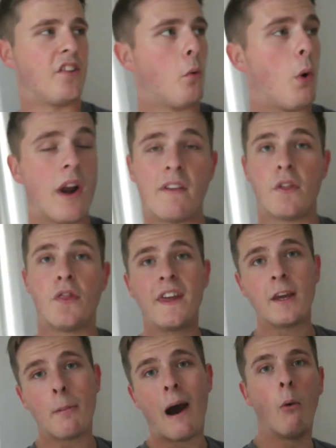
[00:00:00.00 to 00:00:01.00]
because I won't have to
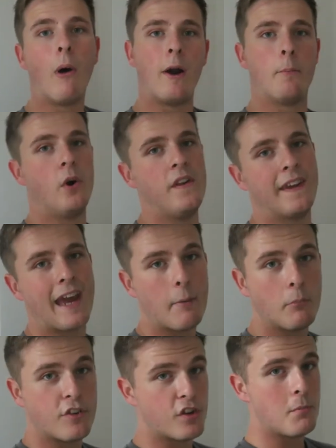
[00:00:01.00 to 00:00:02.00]
think about where I'm putting the
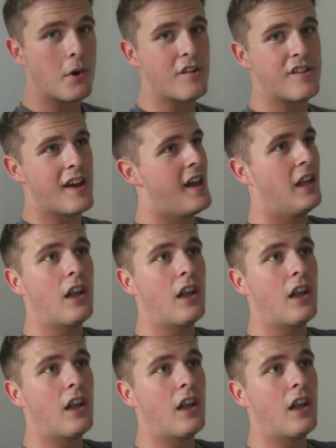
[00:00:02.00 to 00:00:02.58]
camera too much.